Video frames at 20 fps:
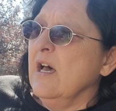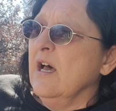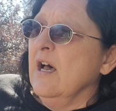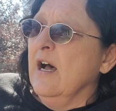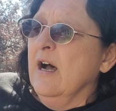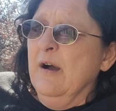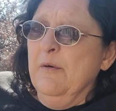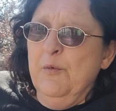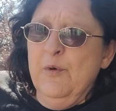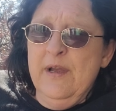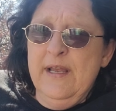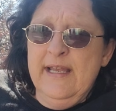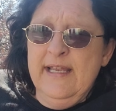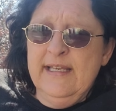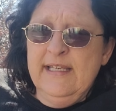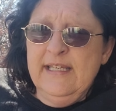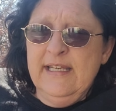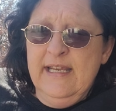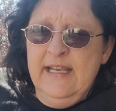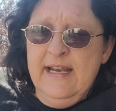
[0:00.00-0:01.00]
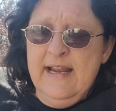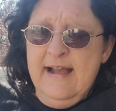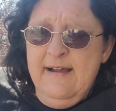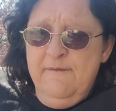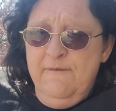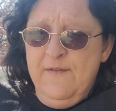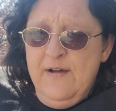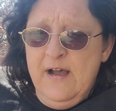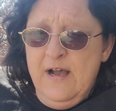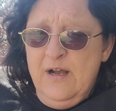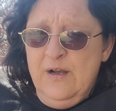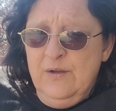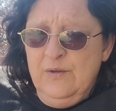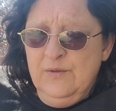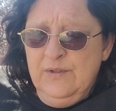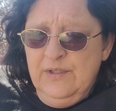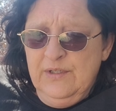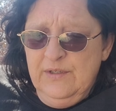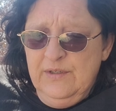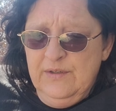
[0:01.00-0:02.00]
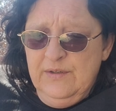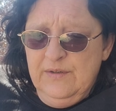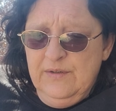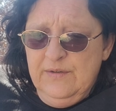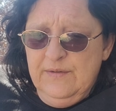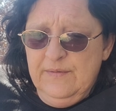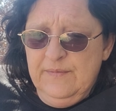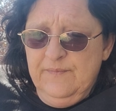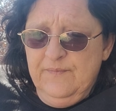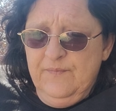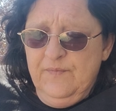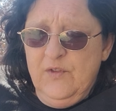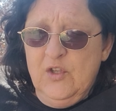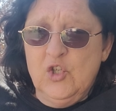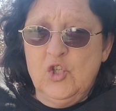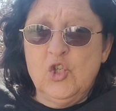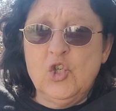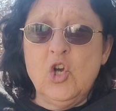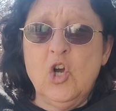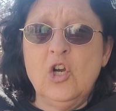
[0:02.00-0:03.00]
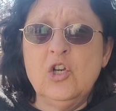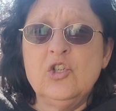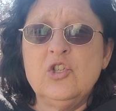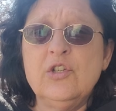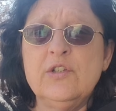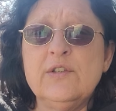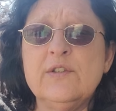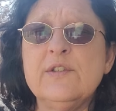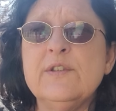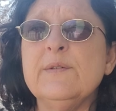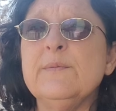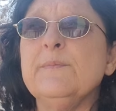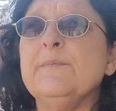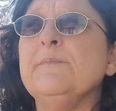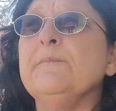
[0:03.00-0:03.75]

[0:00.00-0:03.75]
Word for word: I went and I filed the charges.